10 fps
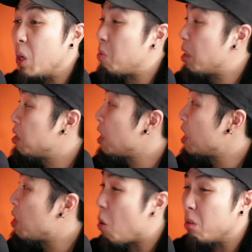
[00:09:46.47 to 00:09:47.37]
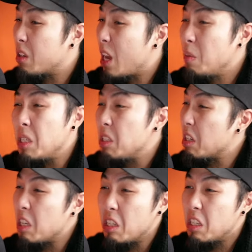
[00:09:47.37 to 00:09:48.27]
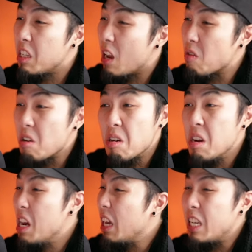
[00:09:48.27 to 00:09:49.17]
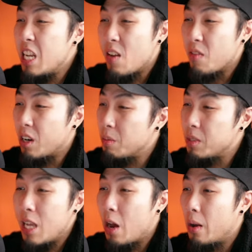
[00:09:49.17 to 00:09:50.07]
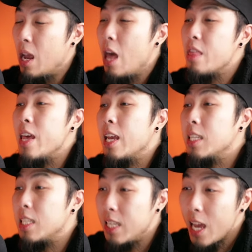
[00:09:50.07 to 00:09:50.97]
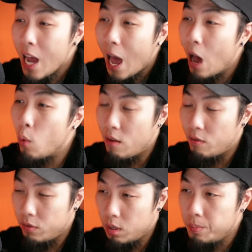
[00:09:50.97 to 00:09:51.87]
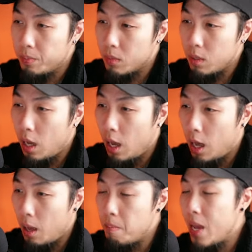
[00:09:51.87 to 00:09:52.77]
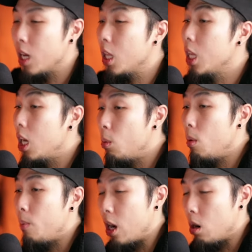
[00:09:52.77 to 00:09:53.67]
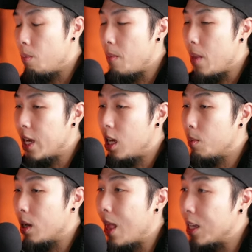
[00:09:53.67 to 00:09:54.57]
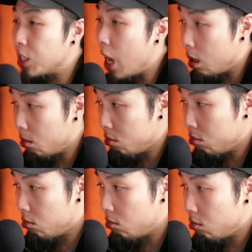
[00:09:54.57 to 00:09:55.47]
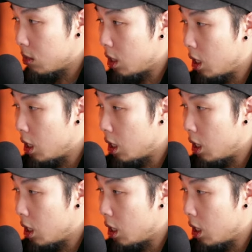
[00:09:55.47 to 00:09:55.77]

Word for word: especially little in annoying. the older games. He's just he just never oh, yeah. he never comes down. Yeah. They did, however, uh, make it a little bit better by making him a glass cannon. He